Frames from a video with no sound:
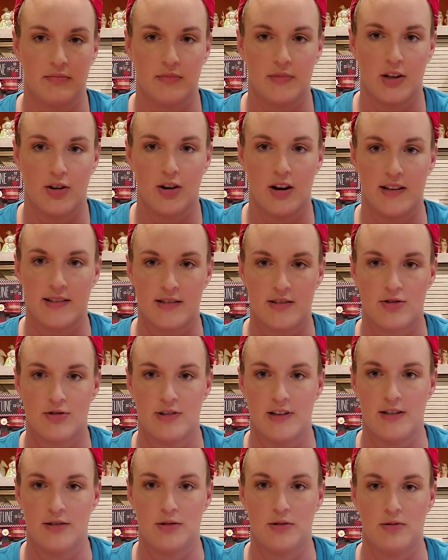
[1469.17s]
across the
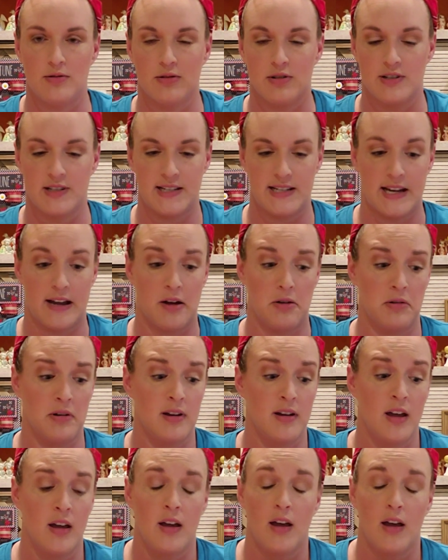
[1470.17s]
street and 2 doors down